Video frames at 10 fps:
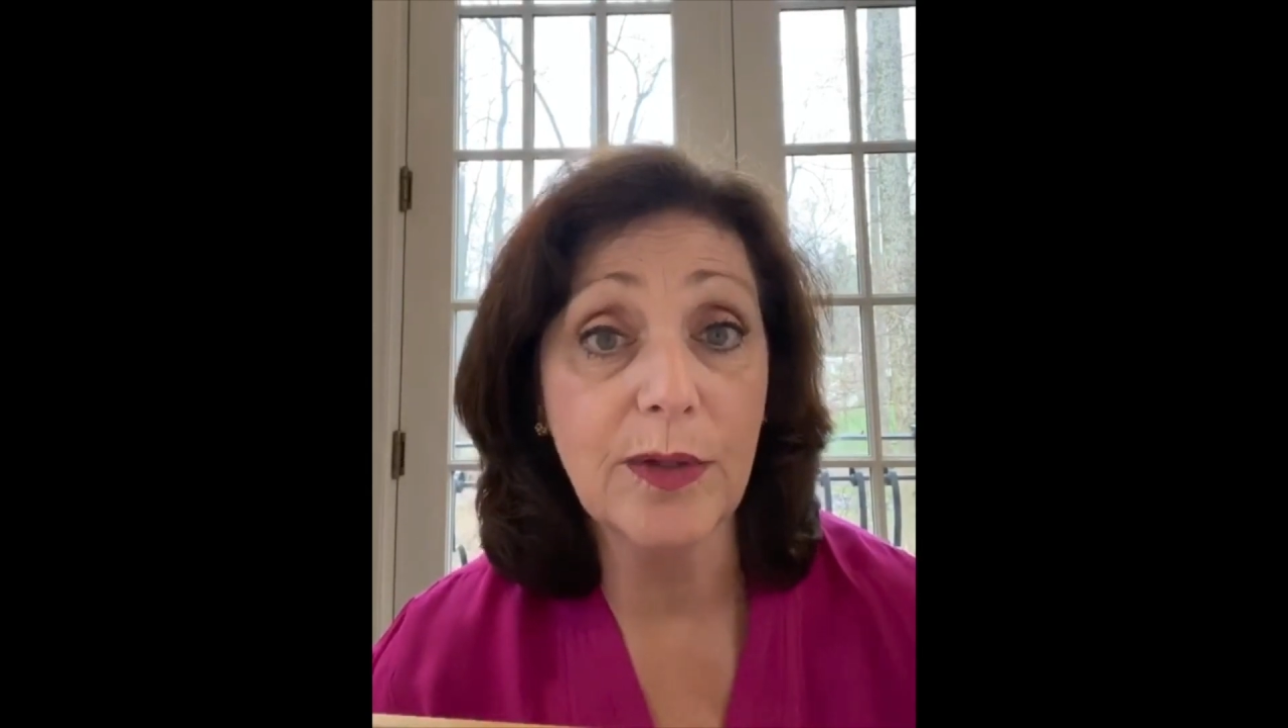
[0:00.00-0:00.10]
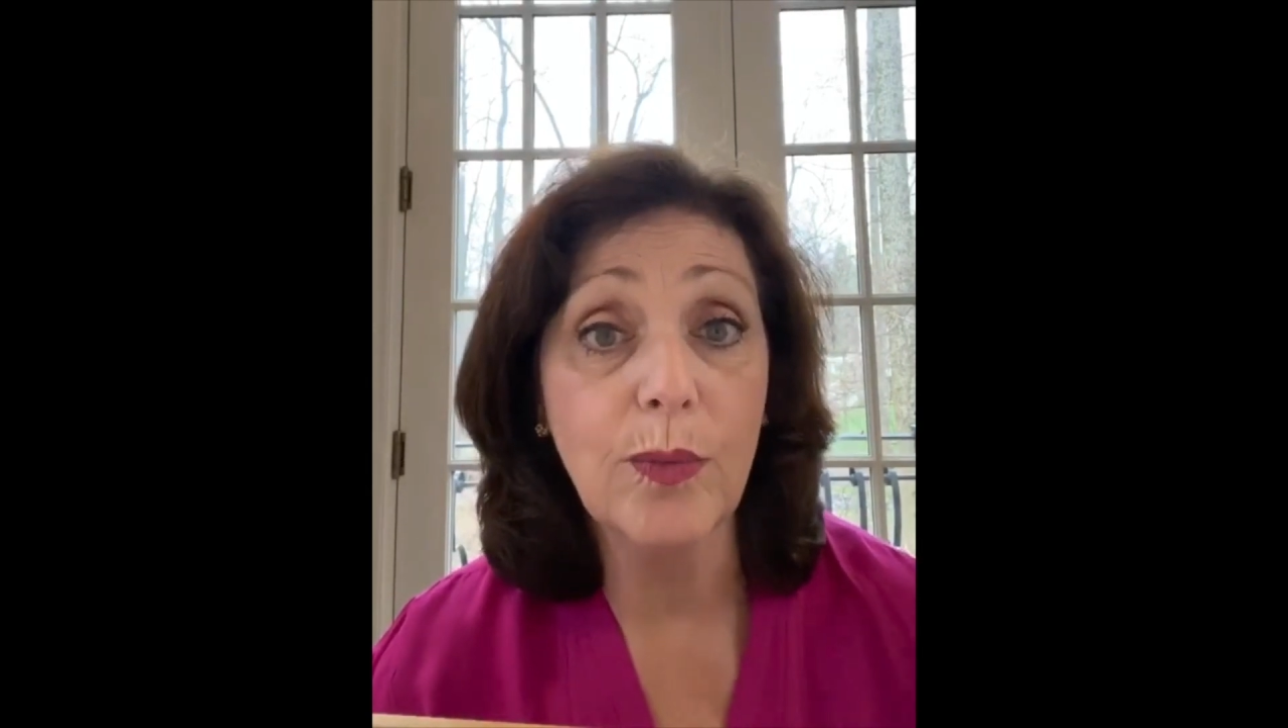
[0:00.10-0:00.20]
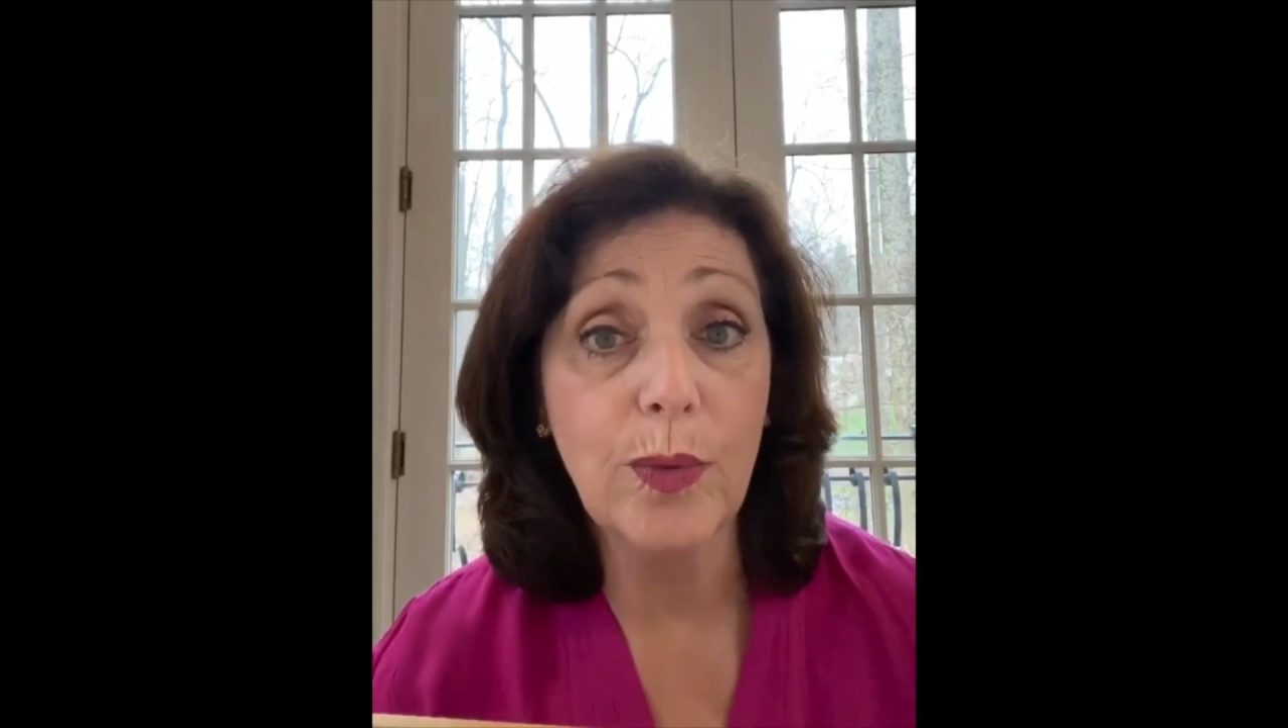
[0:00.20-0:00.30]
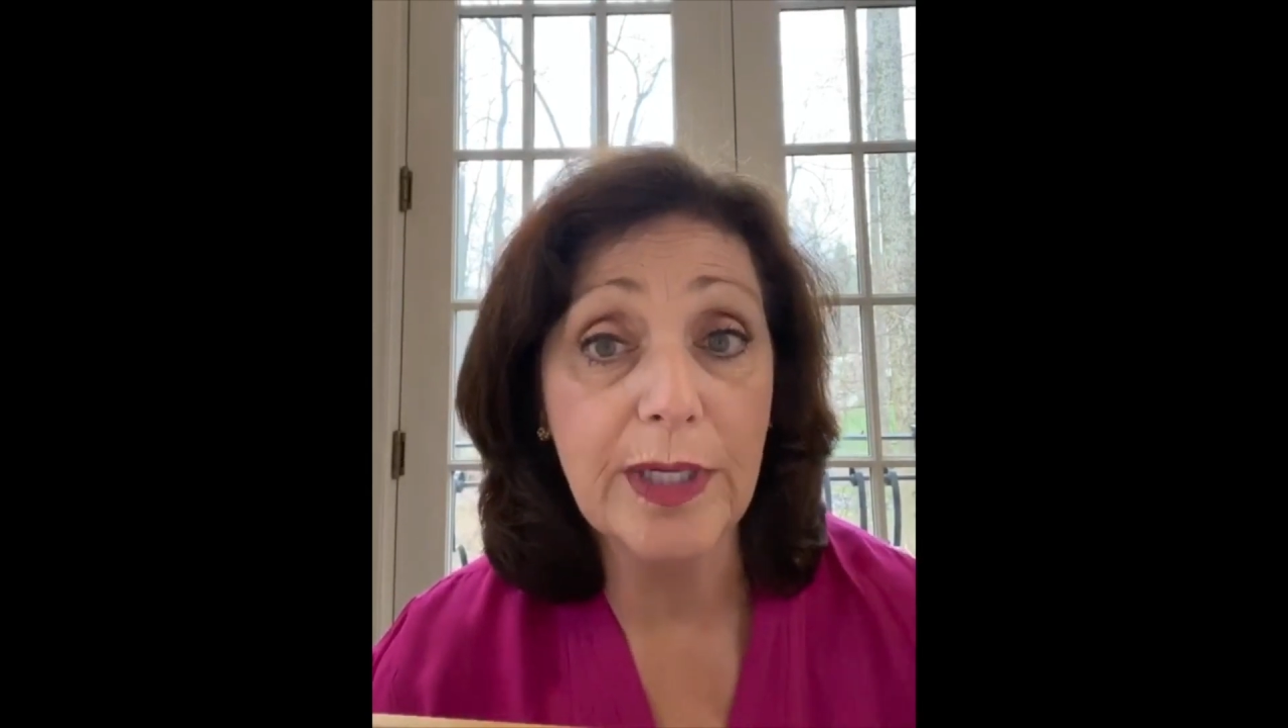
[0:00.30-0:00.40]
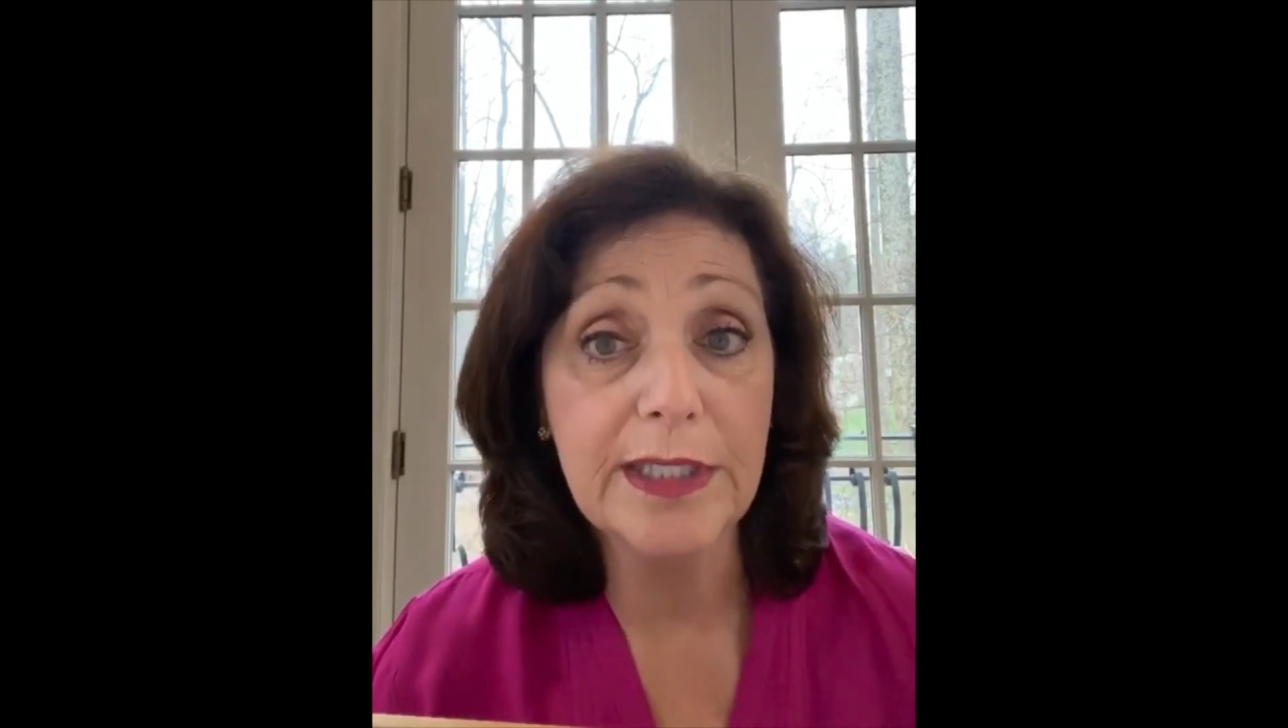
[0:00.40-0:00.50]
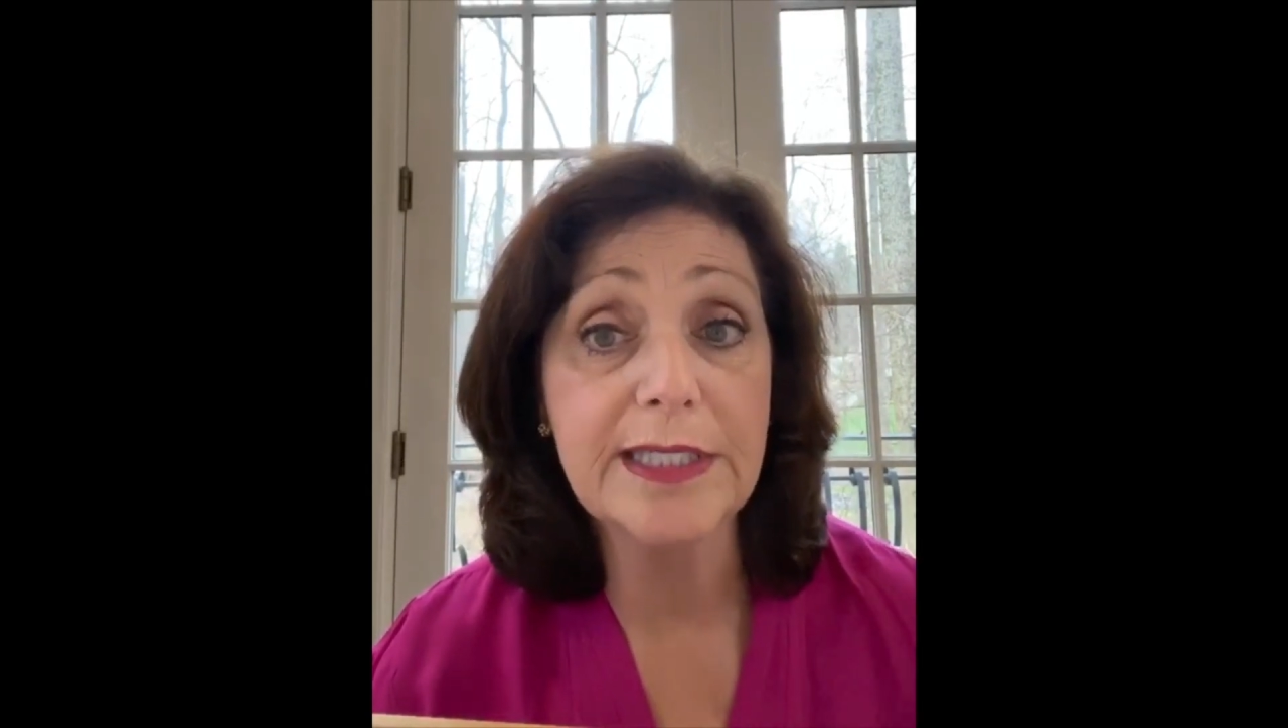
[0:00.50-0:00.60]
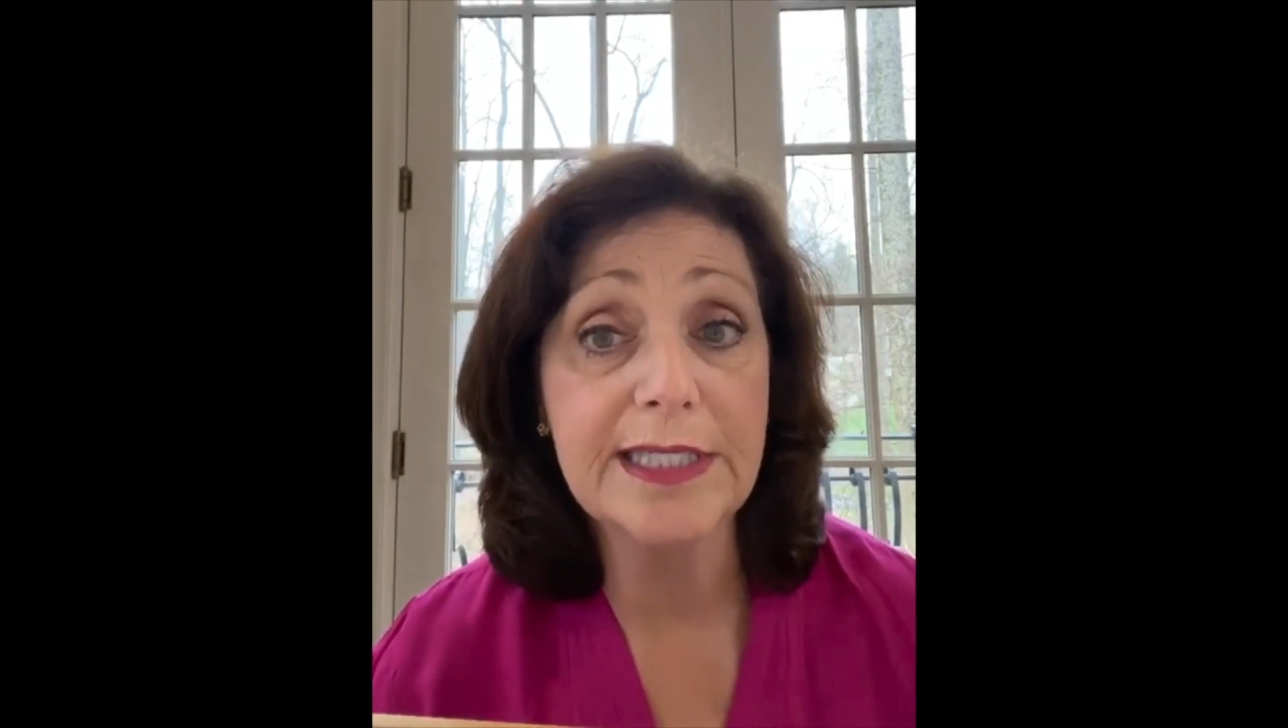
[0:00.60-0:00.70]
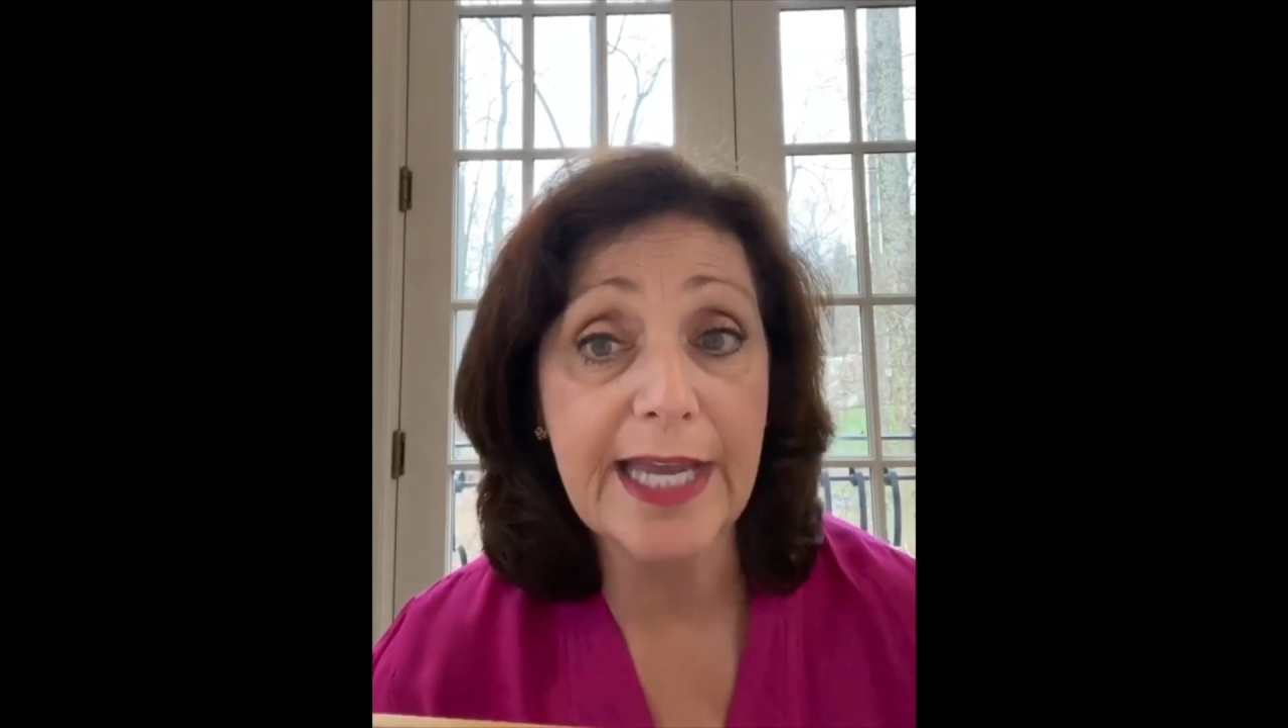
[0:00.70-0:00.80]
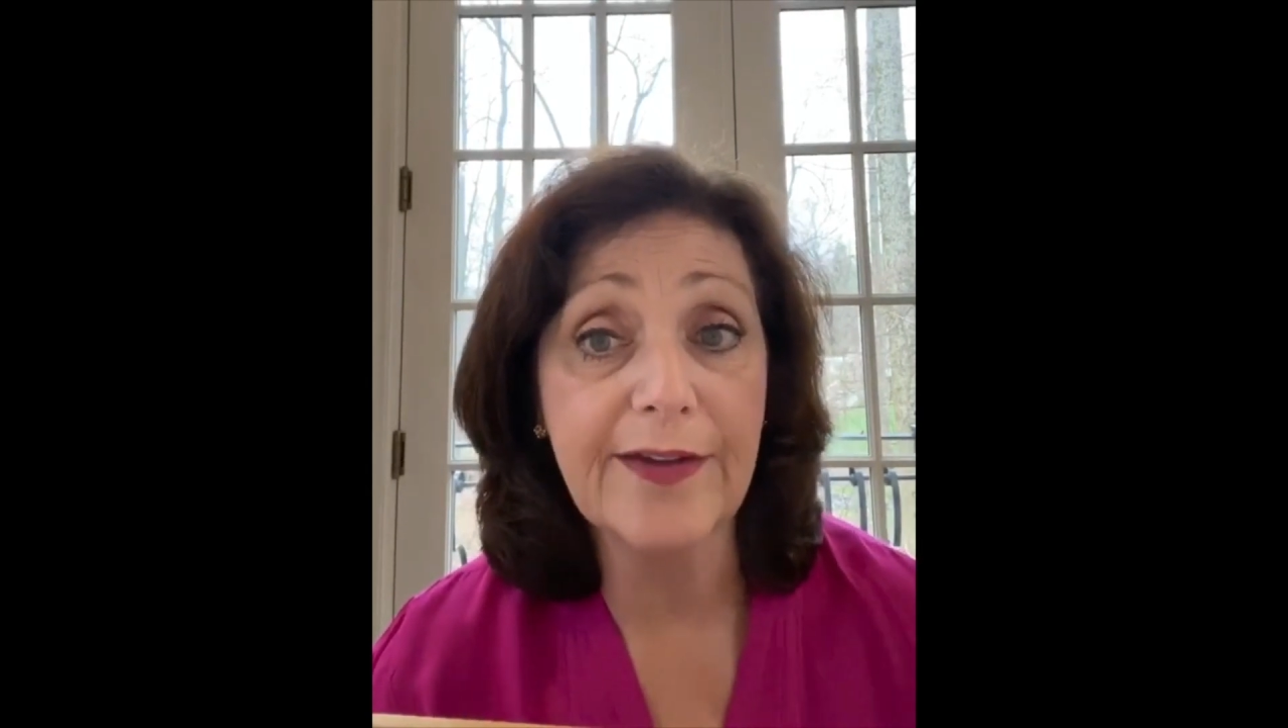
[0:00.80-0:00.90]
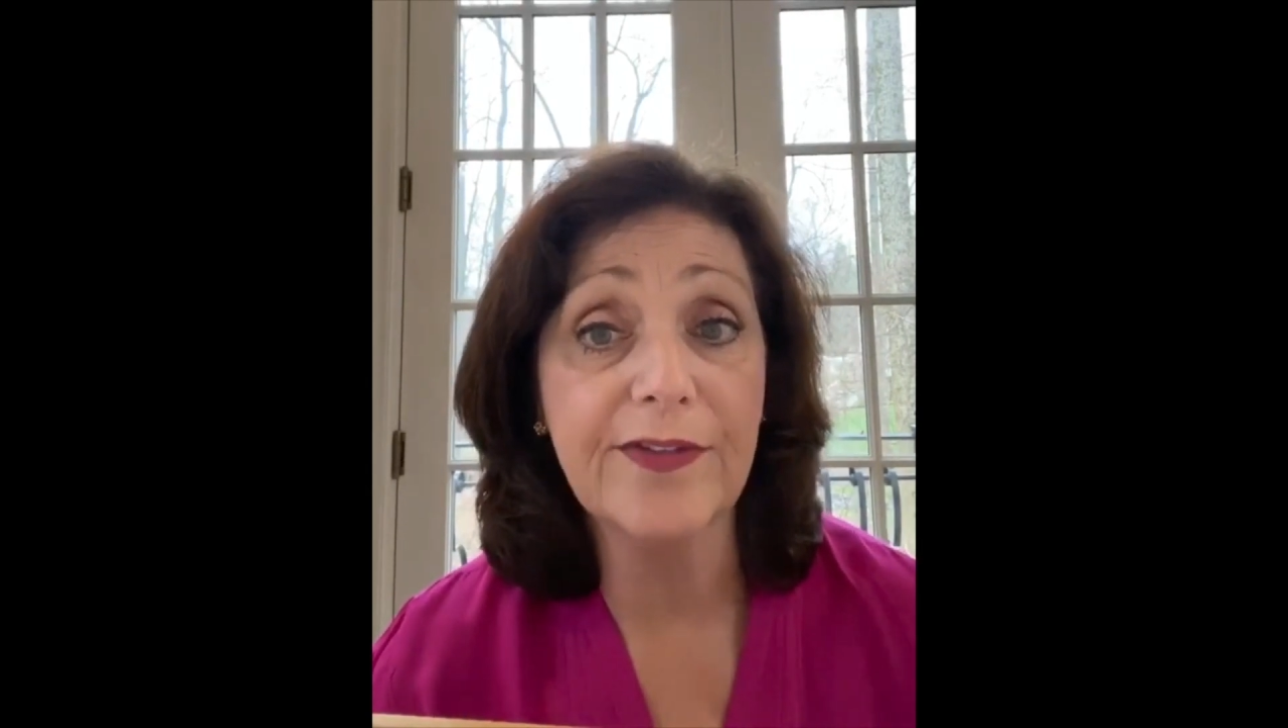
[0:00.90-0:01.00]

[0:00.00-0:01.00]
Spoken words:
will save